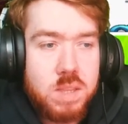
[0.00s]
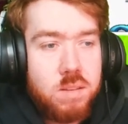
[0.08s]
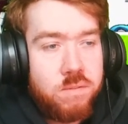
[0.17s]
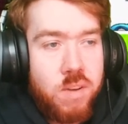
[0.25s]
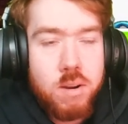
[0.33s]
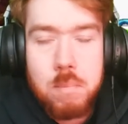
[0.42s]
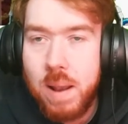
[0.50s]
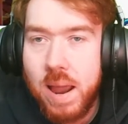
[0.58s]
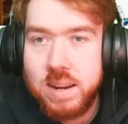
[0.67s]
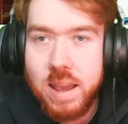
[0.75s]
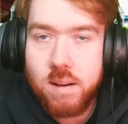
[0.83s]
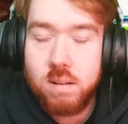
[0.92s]
Very
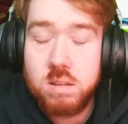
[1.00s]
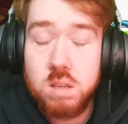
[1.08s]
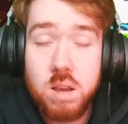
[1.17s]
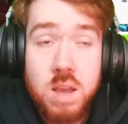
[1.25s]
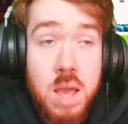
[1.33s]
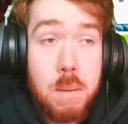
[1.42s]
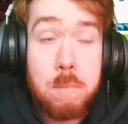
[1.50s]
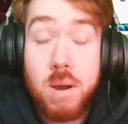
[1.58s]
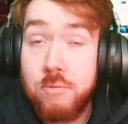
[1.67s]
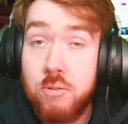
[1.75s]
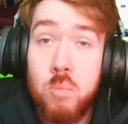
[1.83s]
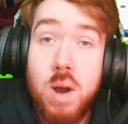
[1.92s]
bland character,
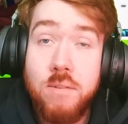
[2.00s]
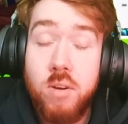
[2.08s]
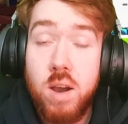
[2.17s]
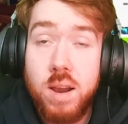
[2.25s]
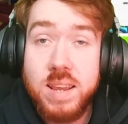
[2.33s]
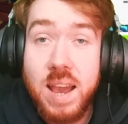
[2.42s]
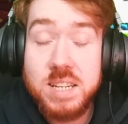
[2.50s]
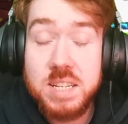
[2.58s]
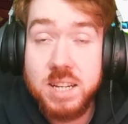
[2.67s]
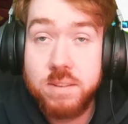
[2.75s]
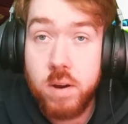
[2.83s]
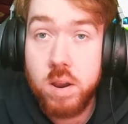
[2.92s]
but from what I've heard, he
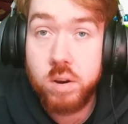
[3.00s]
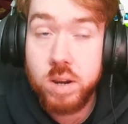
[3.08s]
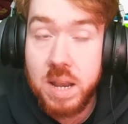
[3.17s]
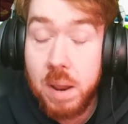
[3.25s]
actually is very good.